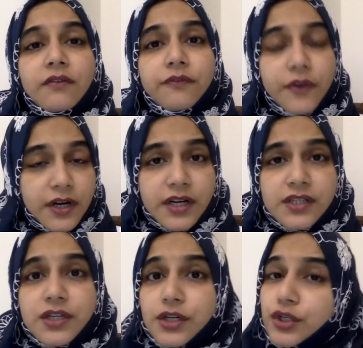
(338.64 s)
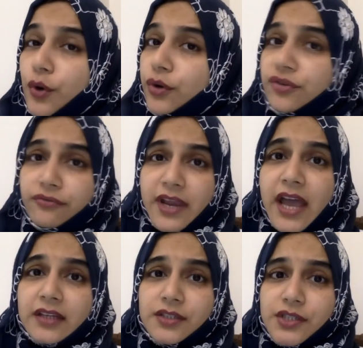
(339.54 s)
First, don't
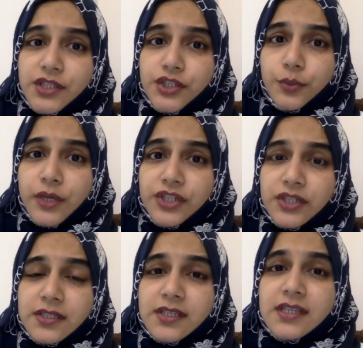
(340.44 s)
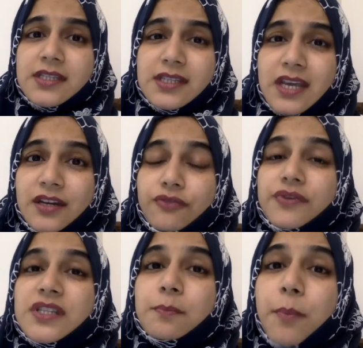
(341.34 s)
react to situations. Instead,
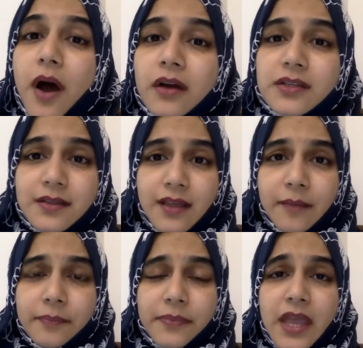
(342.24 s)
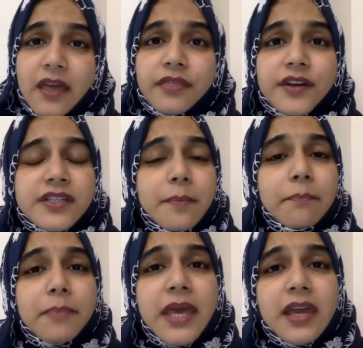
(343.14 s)
respond to them. There's a
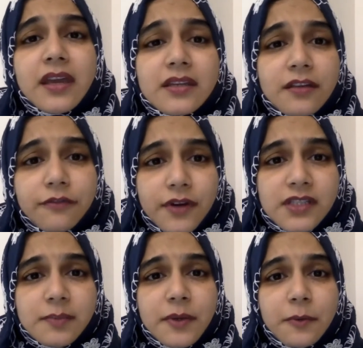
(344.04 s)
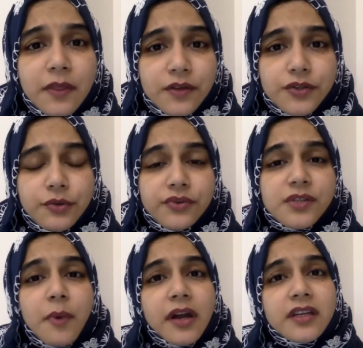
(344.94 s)
big difference between the two.
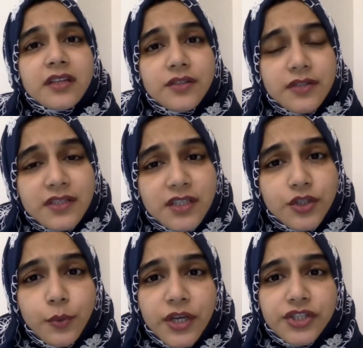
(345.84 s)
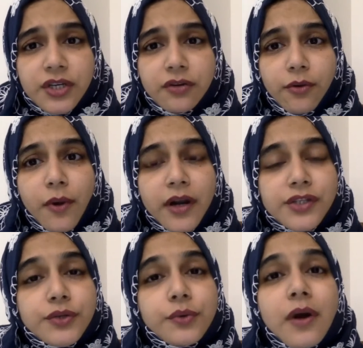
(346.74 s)
Responding to the situation
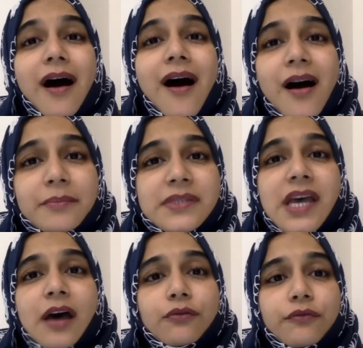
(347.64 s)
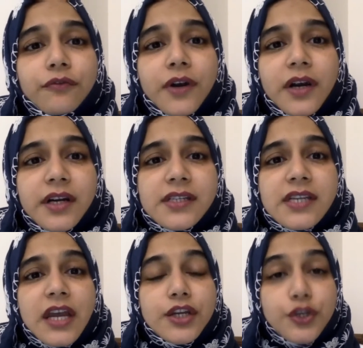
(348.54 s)
requires you to calm down first
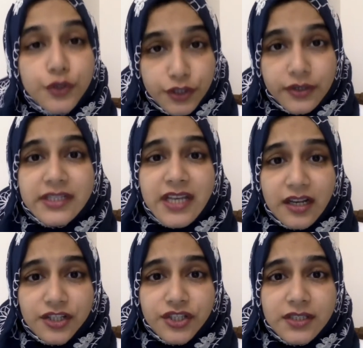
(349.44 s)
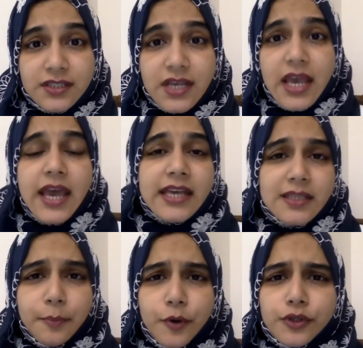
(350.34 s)
and use your intelligence, as
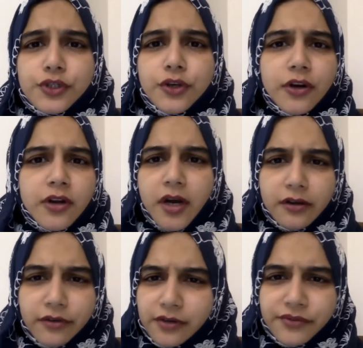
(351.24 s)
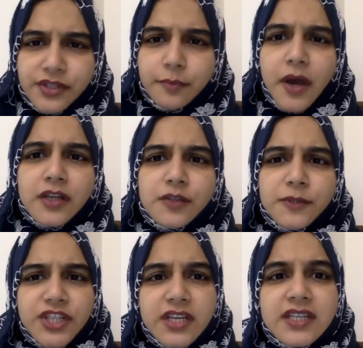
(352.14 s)
opposed to your guttural response,
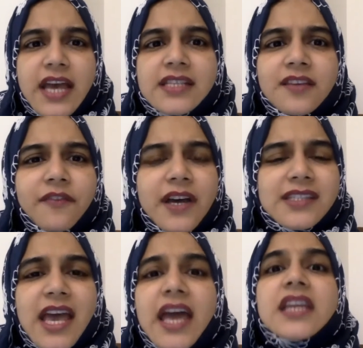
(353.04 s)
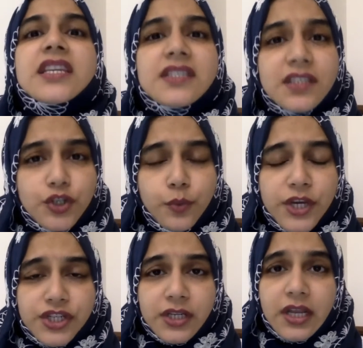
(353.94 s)
which intensifies any
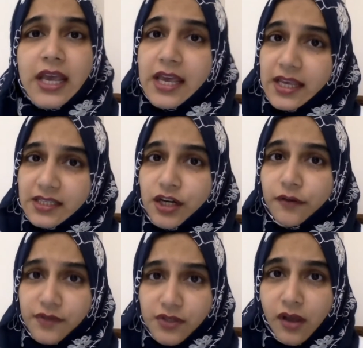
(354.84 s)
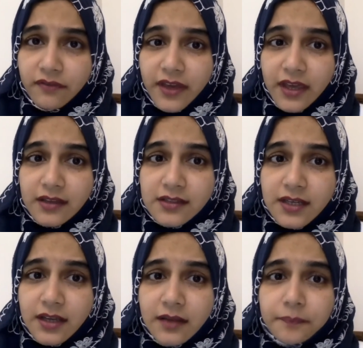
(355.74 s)
situation instead of resolving it.
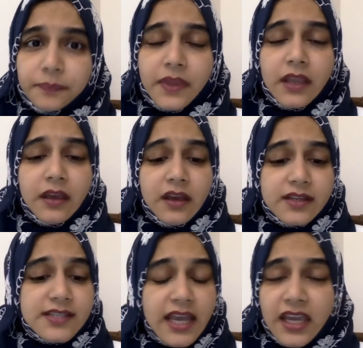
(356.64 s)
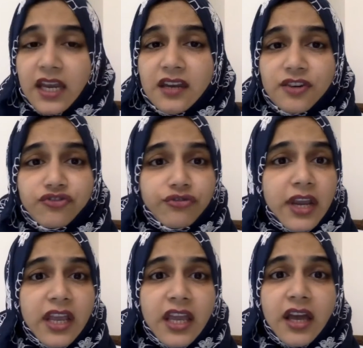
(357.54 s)
Second,
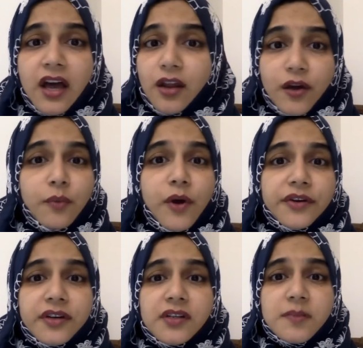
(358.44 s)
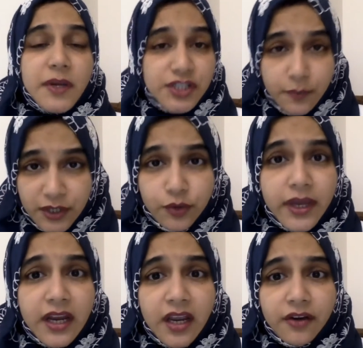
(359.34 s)
drink a lot of water, especially when you
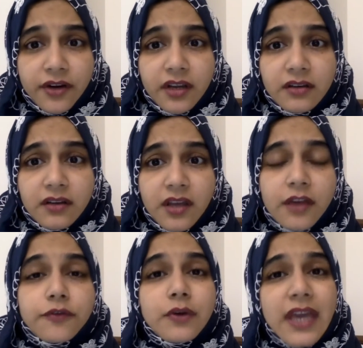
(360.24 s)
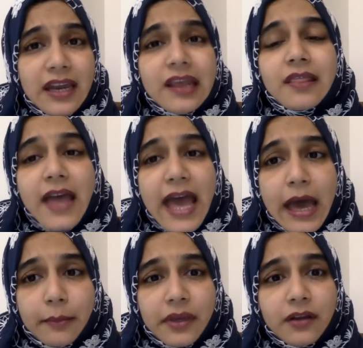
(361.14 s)
get angry. If you get in the
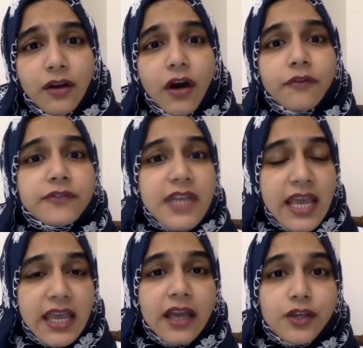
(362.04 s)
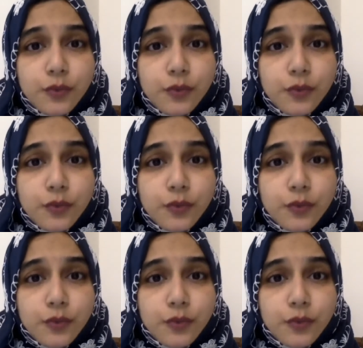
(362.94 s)
habit of taking a